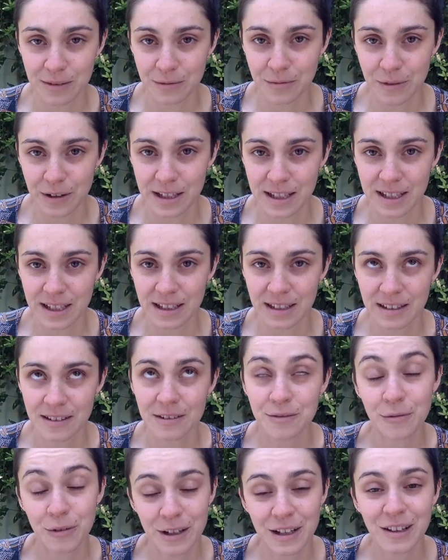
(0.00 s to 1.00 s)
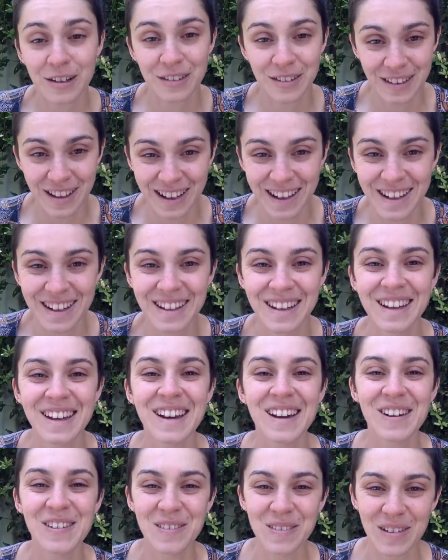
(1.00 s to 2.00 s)
free online
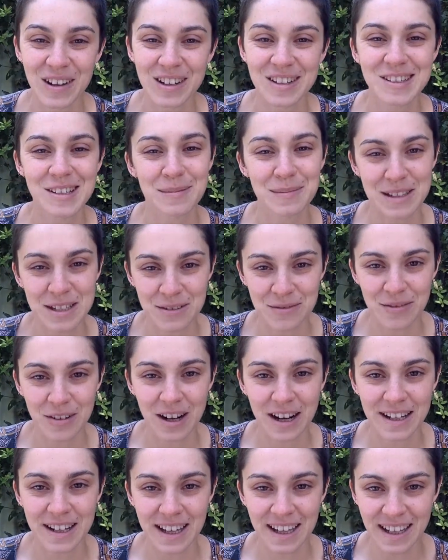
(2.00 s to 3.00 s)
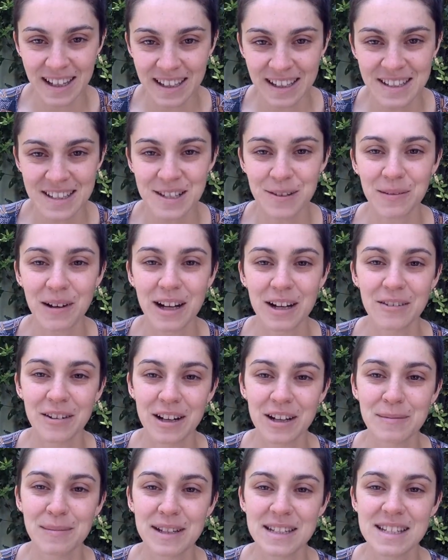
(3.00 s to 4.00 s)
workshop this Friday, so I
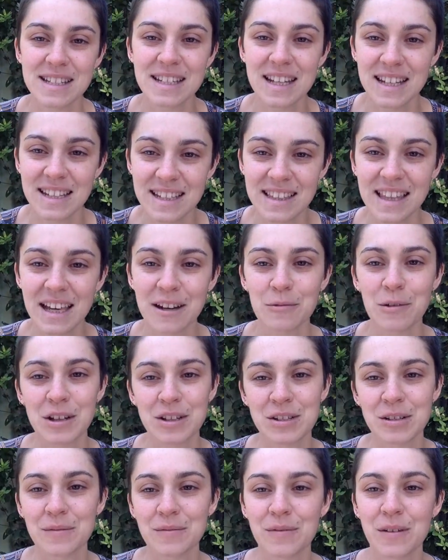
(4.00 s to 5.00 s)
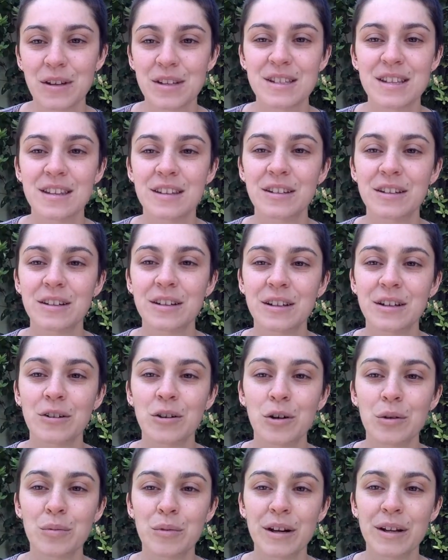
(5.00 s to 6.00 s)
recommend attending that workshop first so that you can
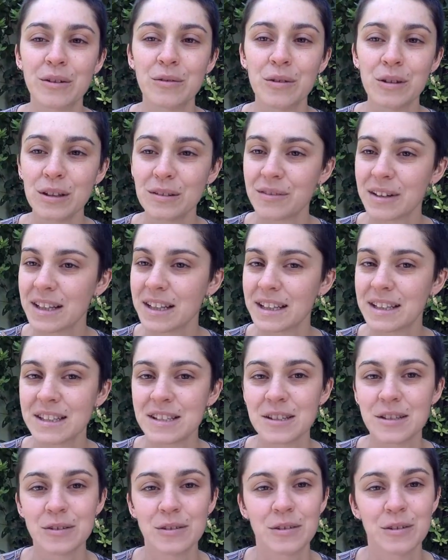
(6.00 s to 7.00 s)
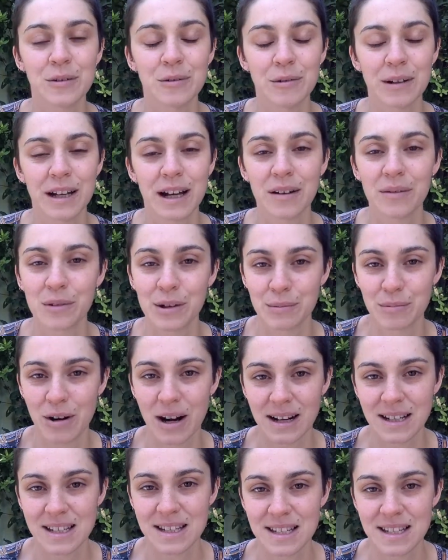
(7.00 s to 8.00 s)
incorporate all of it into your recovery
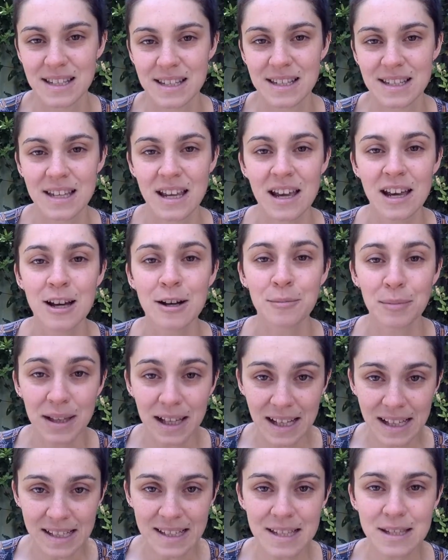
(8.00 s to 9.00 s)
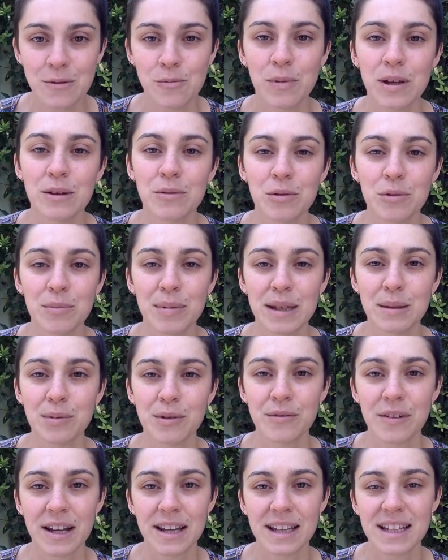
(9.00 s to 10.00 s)
practices. Plus, we will be
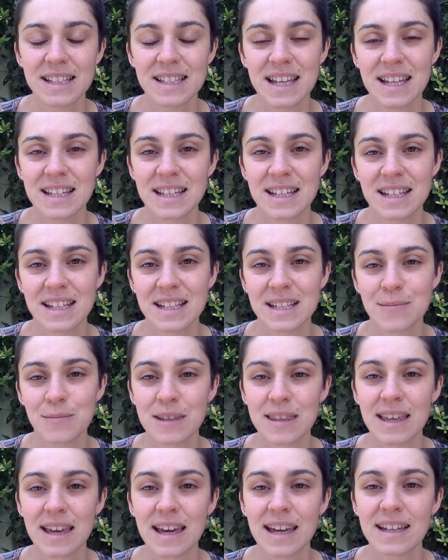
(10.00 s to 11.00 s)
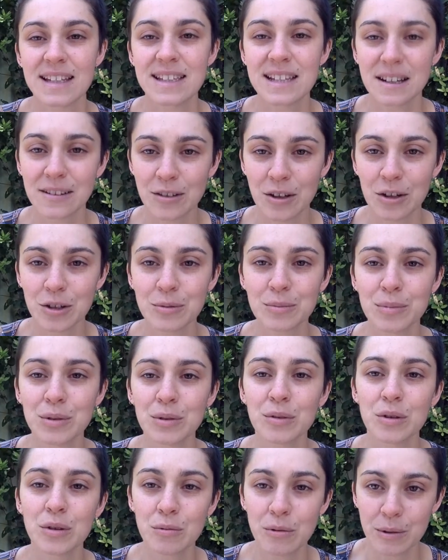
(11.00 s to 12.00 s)
providing attendees with a
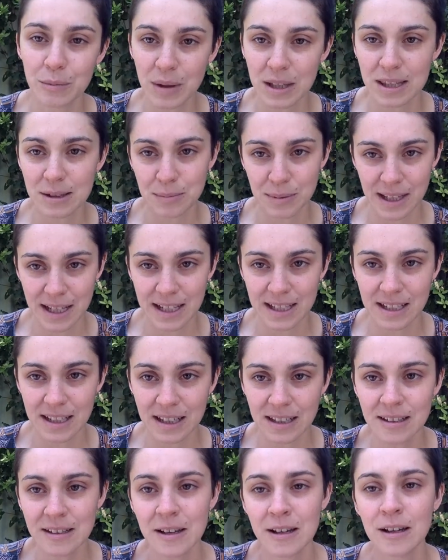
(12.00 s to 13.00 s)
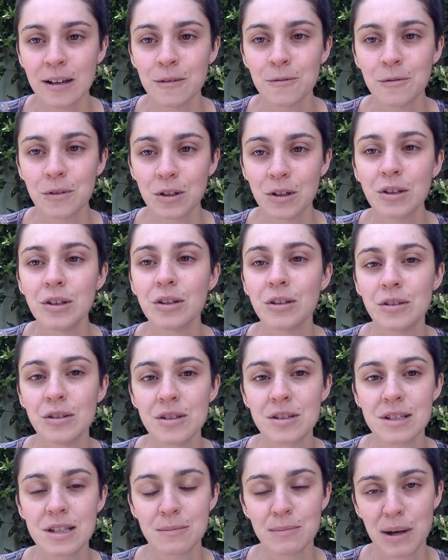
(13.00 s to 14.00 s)
downloadable 3-month planner for you to
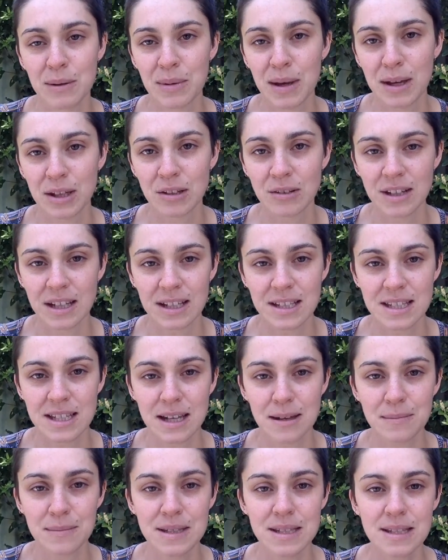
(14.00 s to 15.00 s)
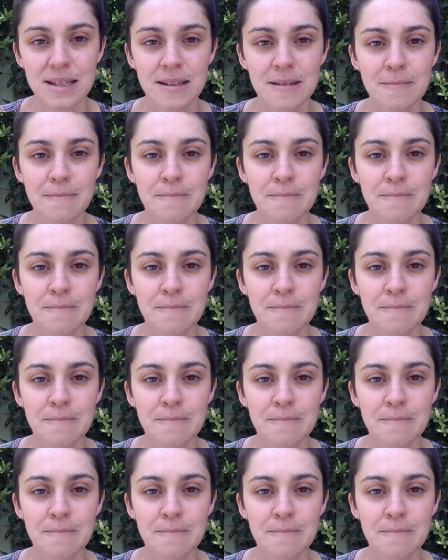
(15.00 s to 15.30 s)
use to map out your next steps.